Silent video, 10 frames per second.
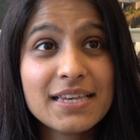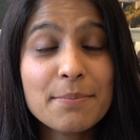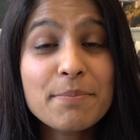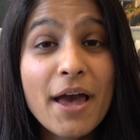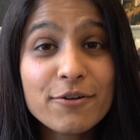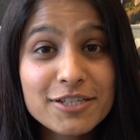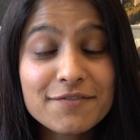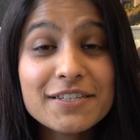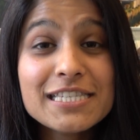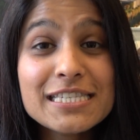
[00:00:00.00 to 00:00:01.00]

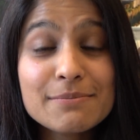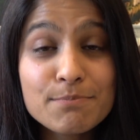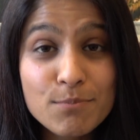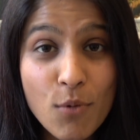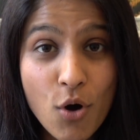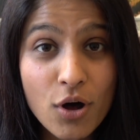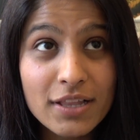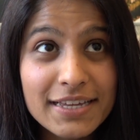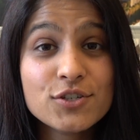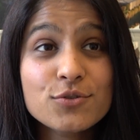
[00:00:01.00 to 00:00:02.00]
comparatively small
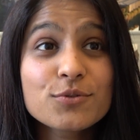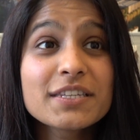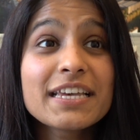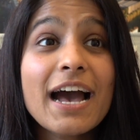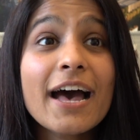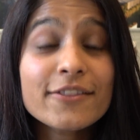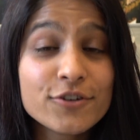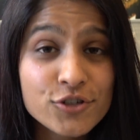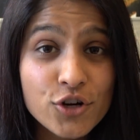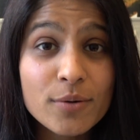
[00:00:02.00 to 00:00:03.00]
to the other
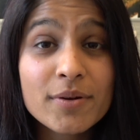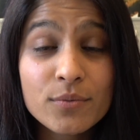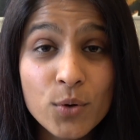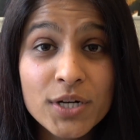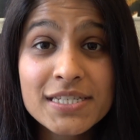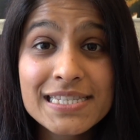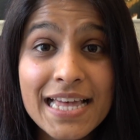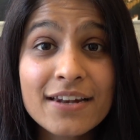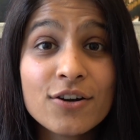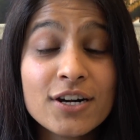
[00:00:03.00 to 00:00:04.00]
German words
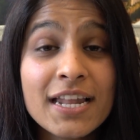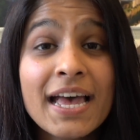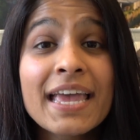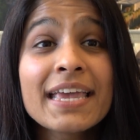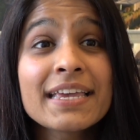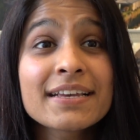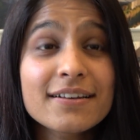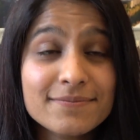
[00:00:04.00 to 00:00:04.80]
that are like.